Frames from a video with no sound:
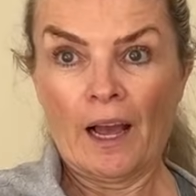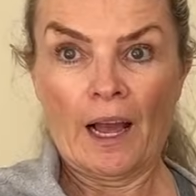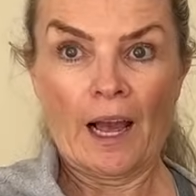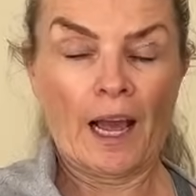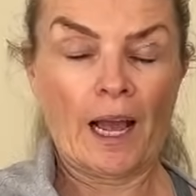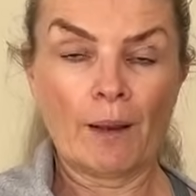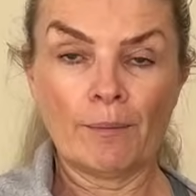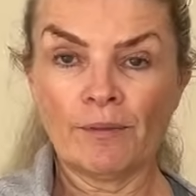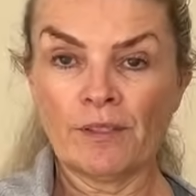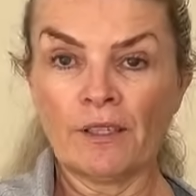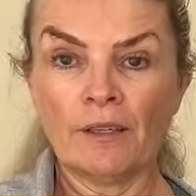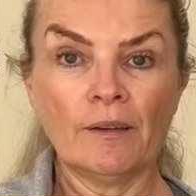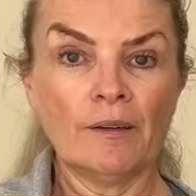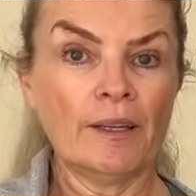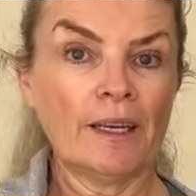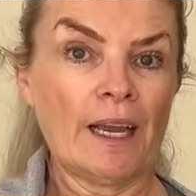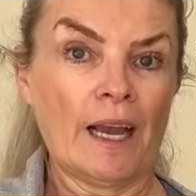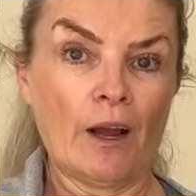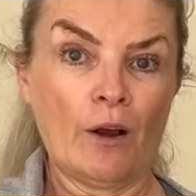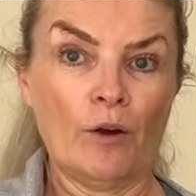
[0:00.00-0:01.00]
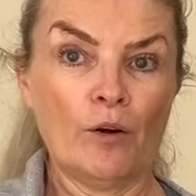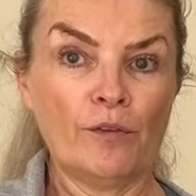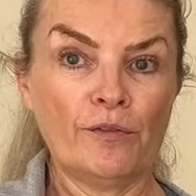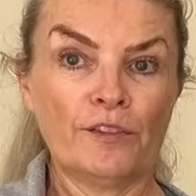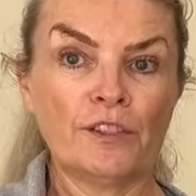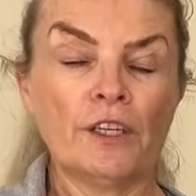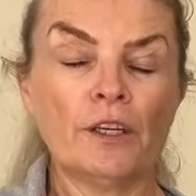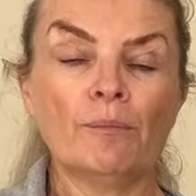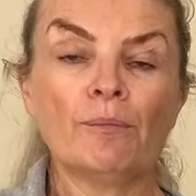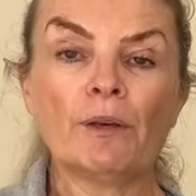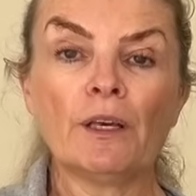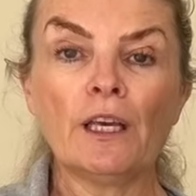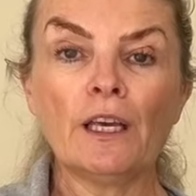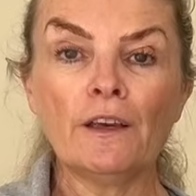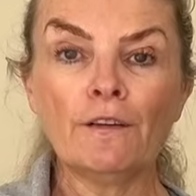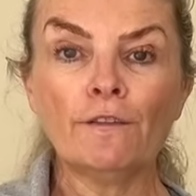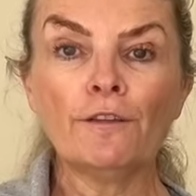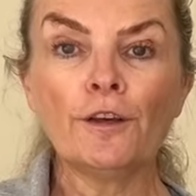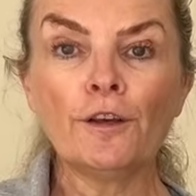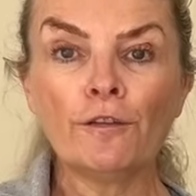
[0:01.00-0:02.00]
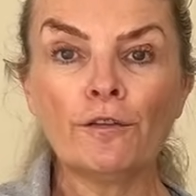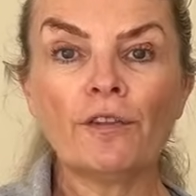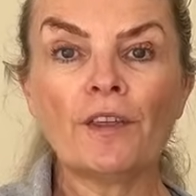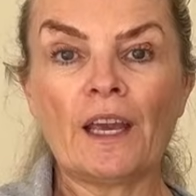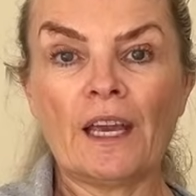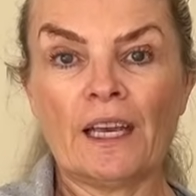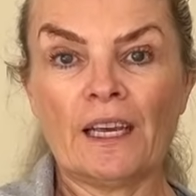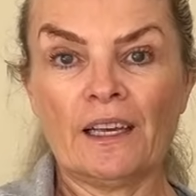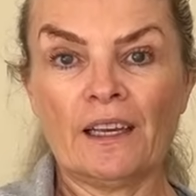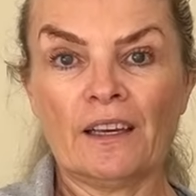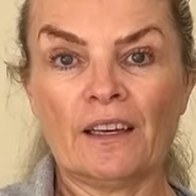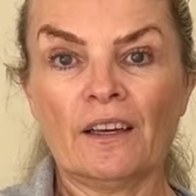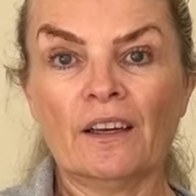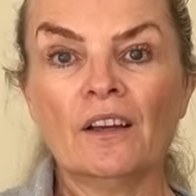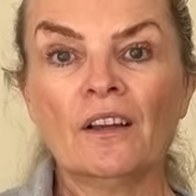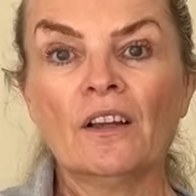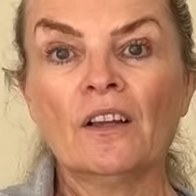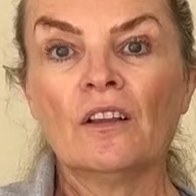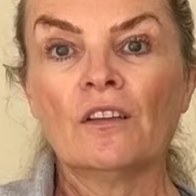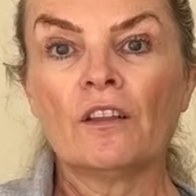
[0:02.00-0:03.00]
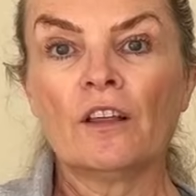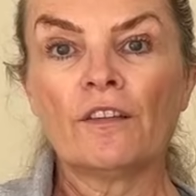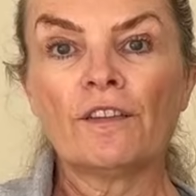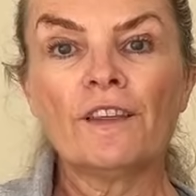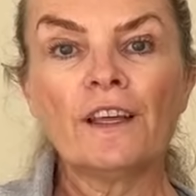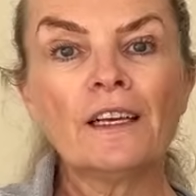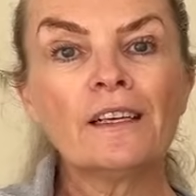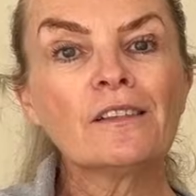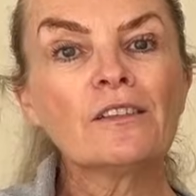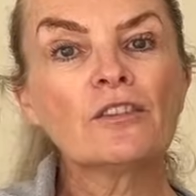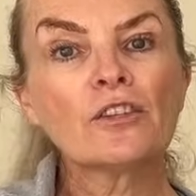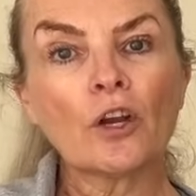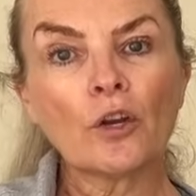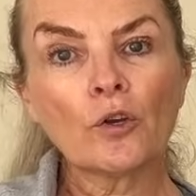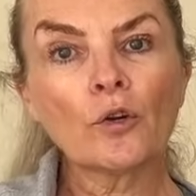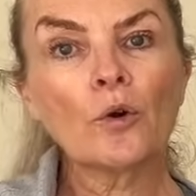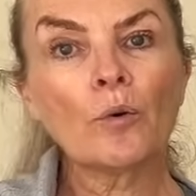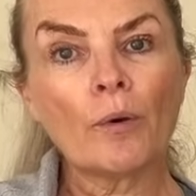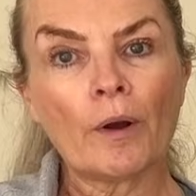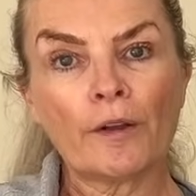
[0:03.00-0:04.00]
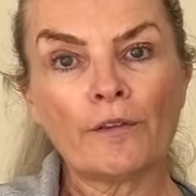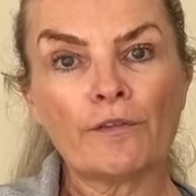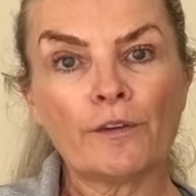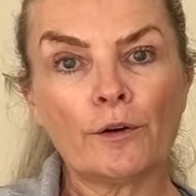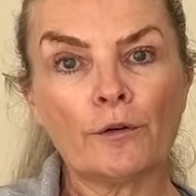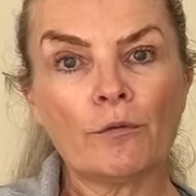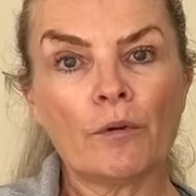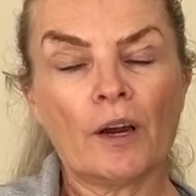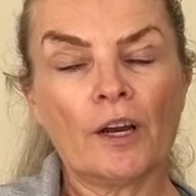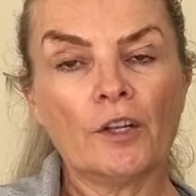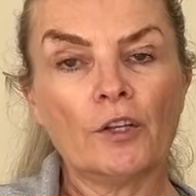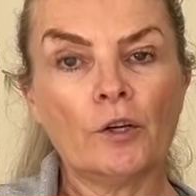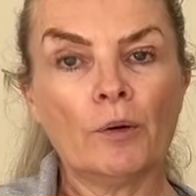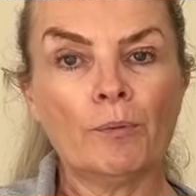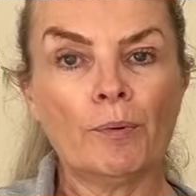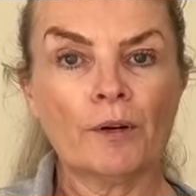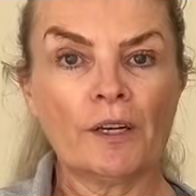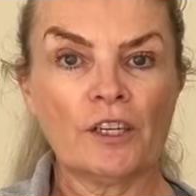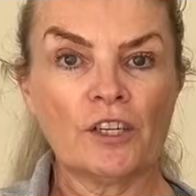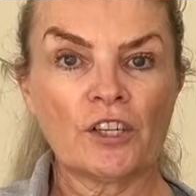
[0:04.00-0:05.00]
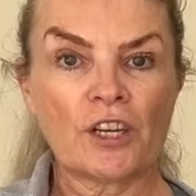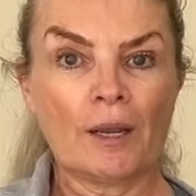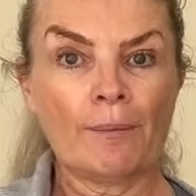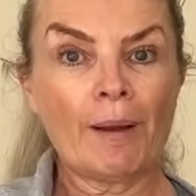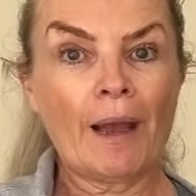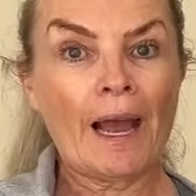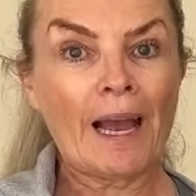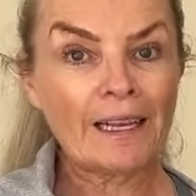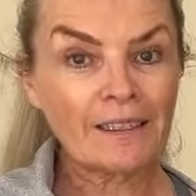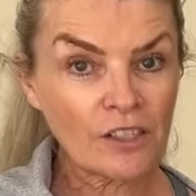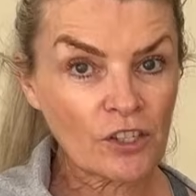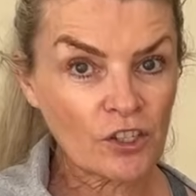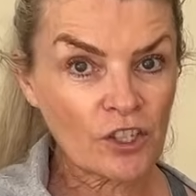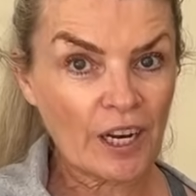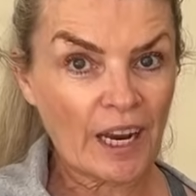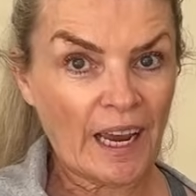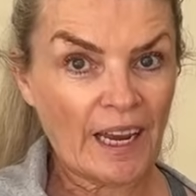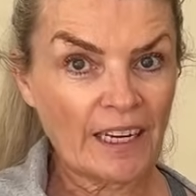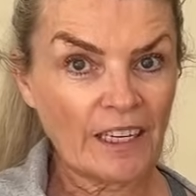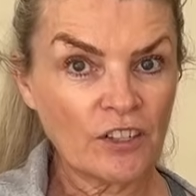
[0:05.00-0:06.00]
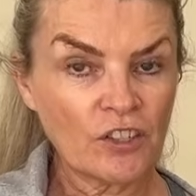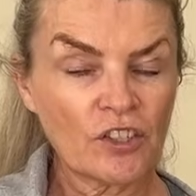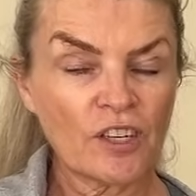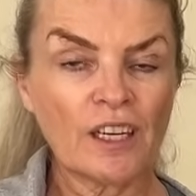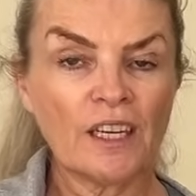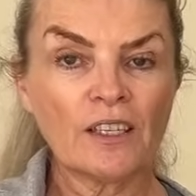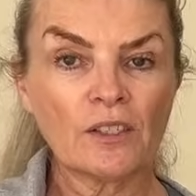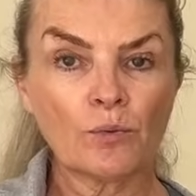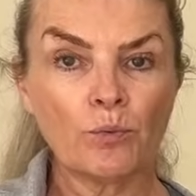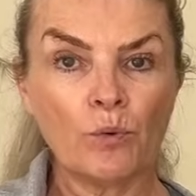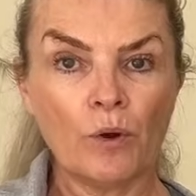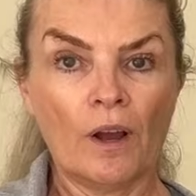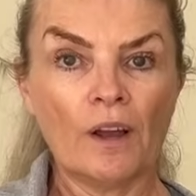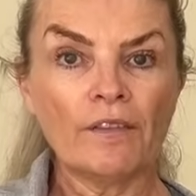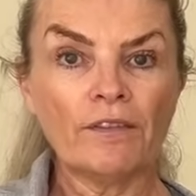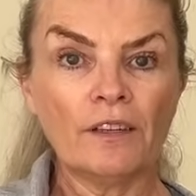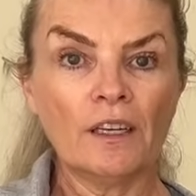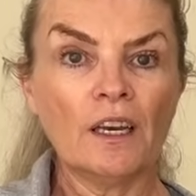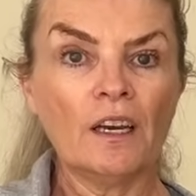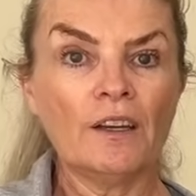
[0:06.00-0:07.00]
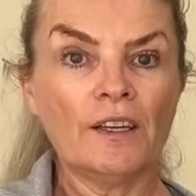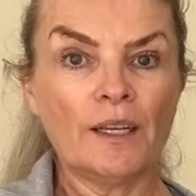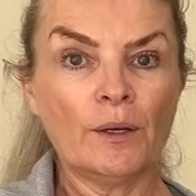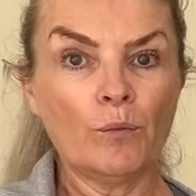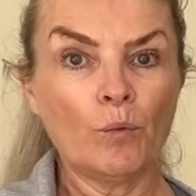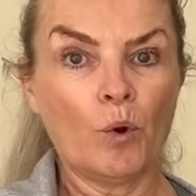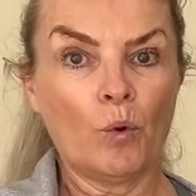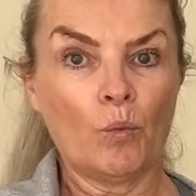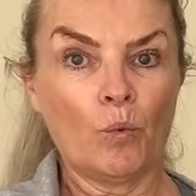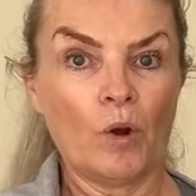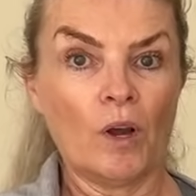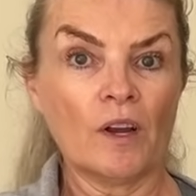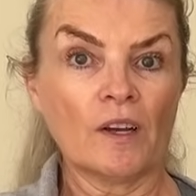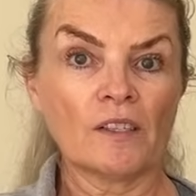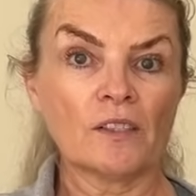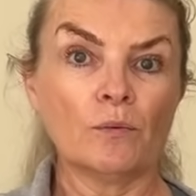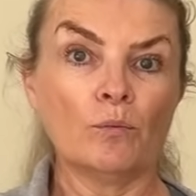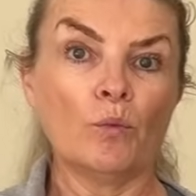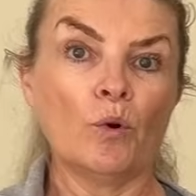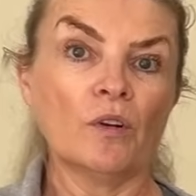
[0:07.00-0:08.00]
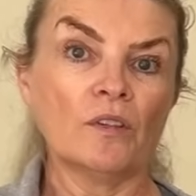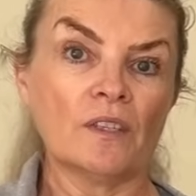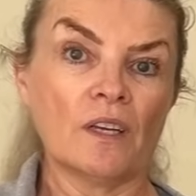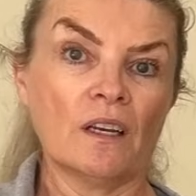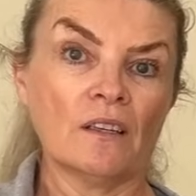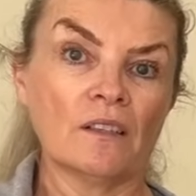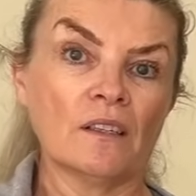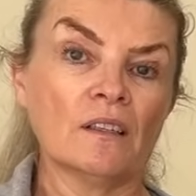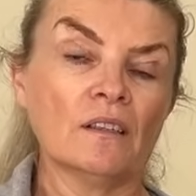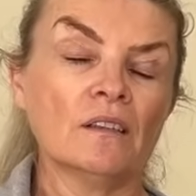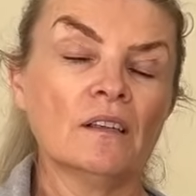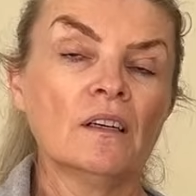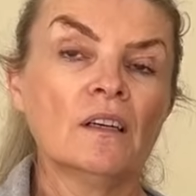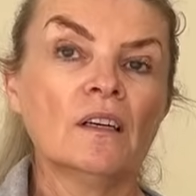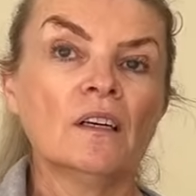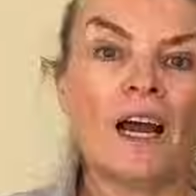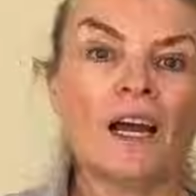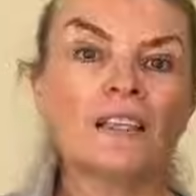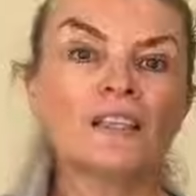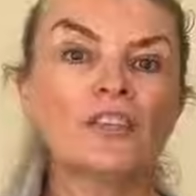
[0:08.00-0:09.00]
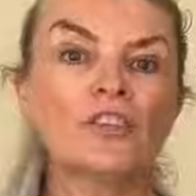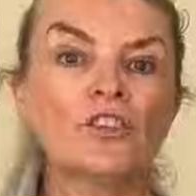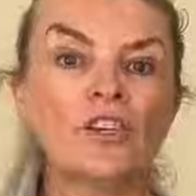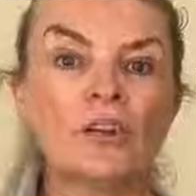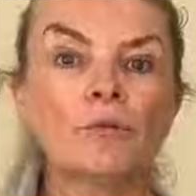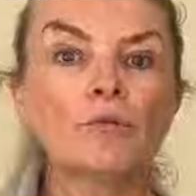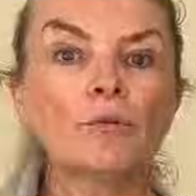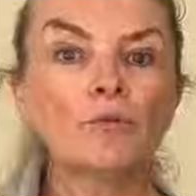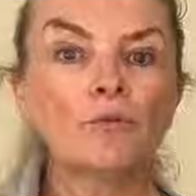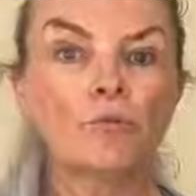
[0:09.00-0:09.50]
Absolutely, hat off to you. But if you think that things don't quite feel right and your body shape has changed, it's worth learning what works and what doesn't. As a general